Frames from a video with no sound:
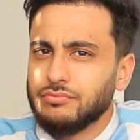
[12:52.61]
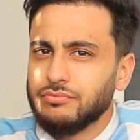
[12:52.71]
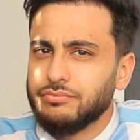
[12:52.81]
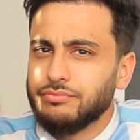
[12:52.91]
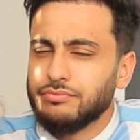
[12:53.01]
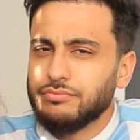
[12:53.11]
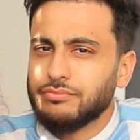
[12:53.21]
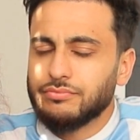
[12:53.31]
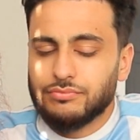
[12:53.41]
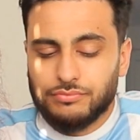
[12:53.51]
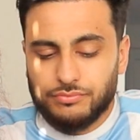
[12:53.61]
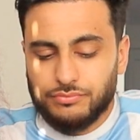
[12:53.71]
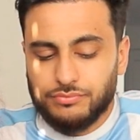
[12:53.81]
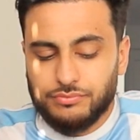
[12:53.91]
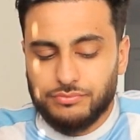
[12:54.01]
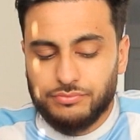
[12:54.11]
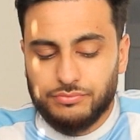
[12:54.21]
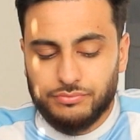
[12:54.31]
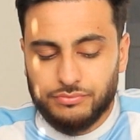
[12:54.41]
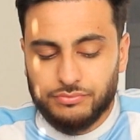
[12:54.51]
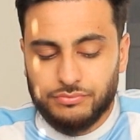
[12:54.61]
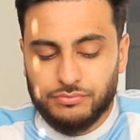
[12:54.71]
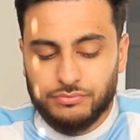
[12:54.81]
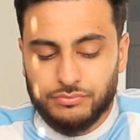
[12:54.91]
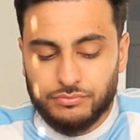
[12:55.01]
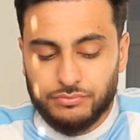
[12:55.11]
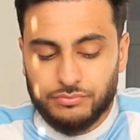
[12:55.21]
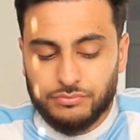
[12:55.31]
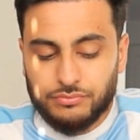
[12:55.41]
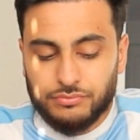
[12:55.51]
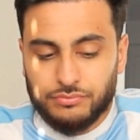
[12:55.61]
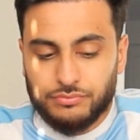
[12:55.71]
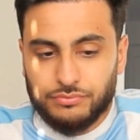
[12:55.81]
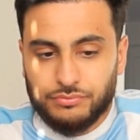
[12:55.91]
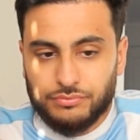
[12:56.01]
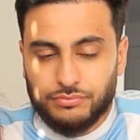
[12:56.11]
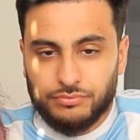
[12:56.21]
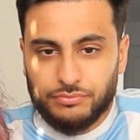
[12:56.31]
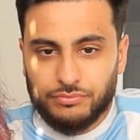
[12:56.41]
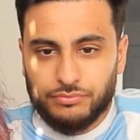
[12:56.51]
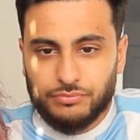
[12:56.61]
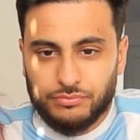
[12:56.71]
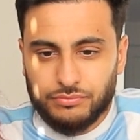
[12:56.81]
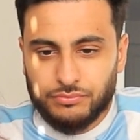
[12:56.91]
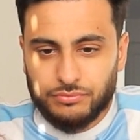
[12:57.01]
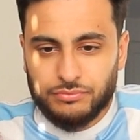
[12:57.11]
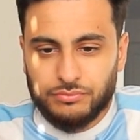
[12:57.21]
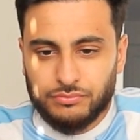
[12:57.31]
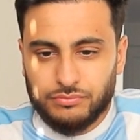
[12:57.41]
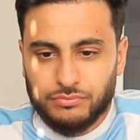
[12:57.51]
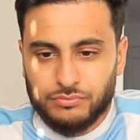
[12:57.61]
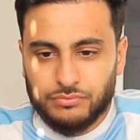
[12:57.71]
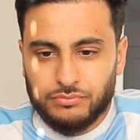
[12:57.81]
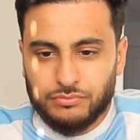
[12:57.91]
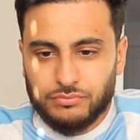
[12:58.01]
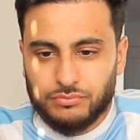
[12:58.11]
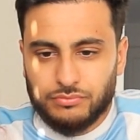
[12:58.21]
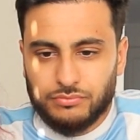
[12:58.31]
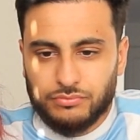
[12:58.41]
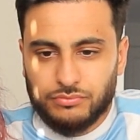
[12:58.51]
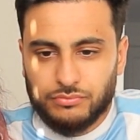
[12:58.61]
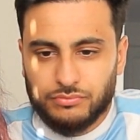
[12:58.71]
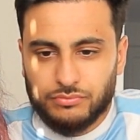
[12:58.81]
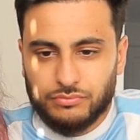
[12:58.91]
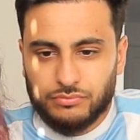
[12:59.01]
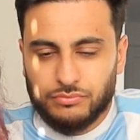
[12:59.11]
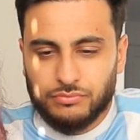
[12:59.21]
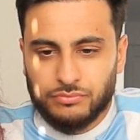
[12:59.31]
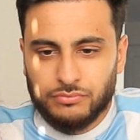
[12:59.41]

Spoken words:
No words are spoken by the person on screen.